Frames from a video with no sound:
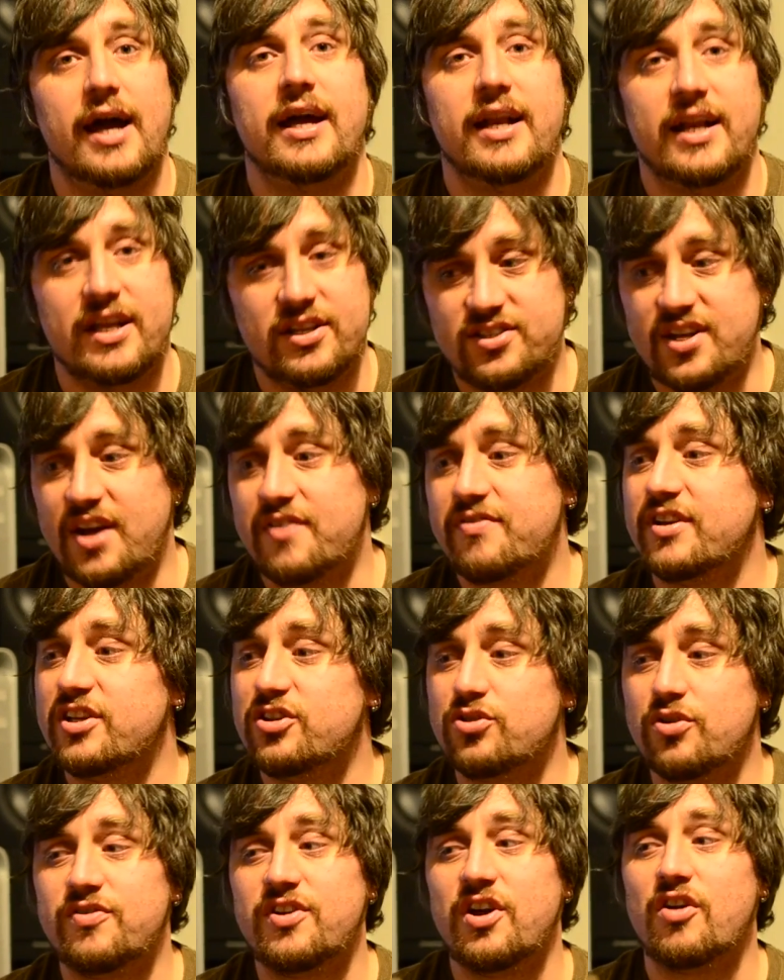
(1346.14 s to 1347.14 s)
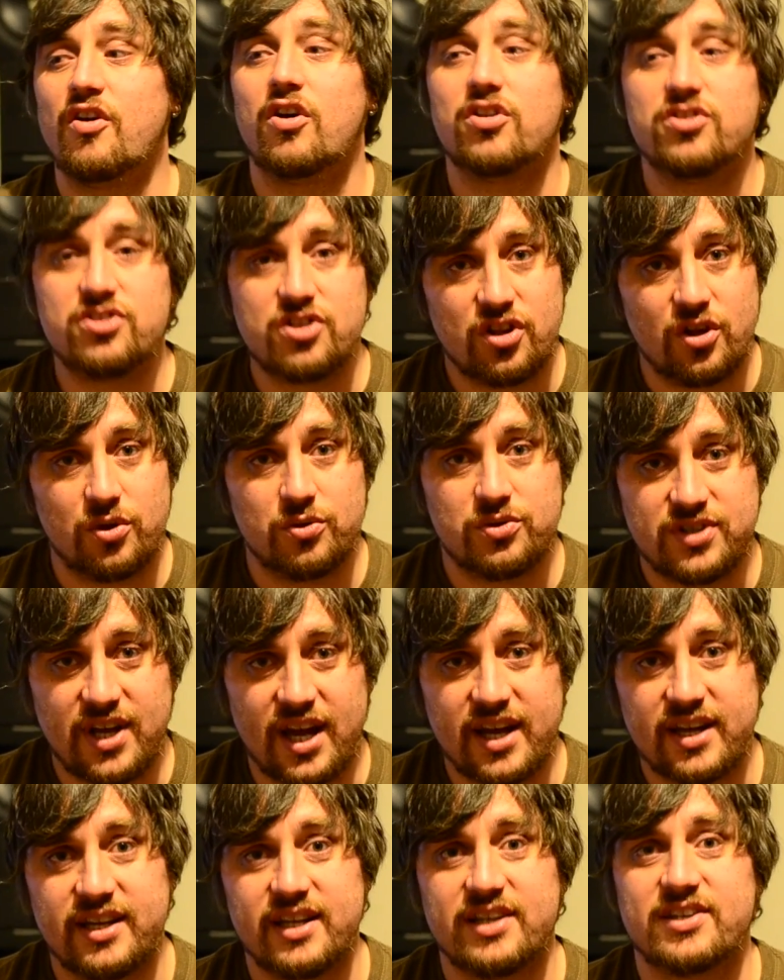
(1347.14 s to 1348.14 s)
Yeah, it is definitely. So if you're onto those
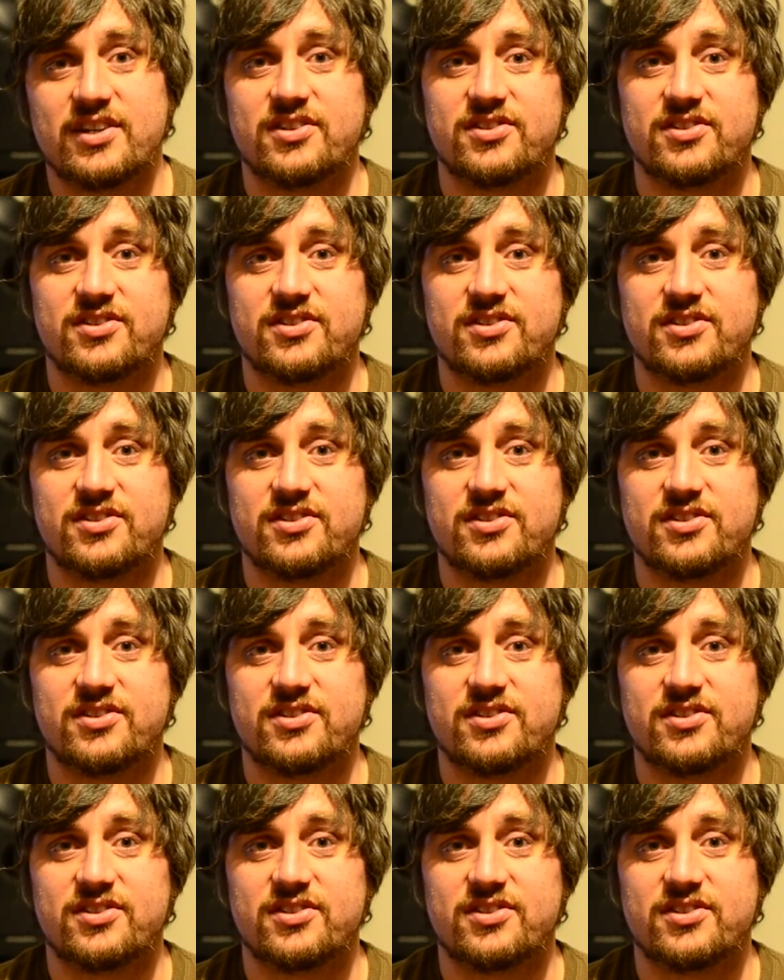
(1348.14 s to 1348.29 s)
techniques,